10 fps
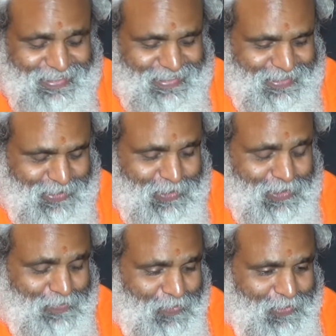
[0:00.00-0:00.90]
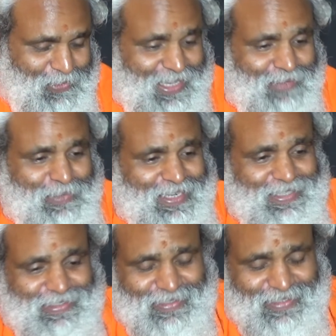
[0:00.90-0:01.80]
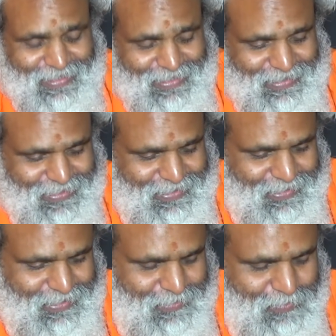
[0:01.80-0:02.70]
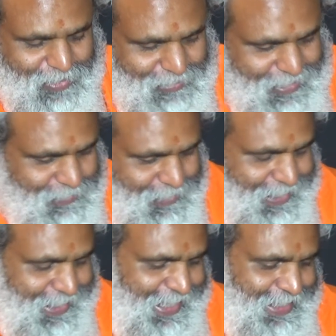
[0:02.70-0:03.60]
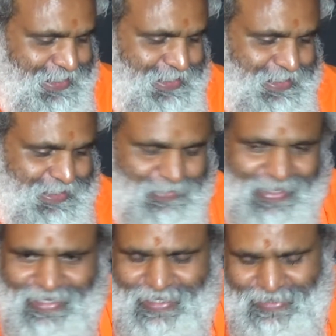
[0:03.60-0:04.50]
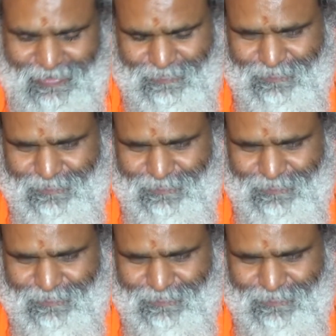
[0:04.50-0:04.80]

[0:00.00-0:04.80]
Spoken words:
So we have been discussing from different angles differently.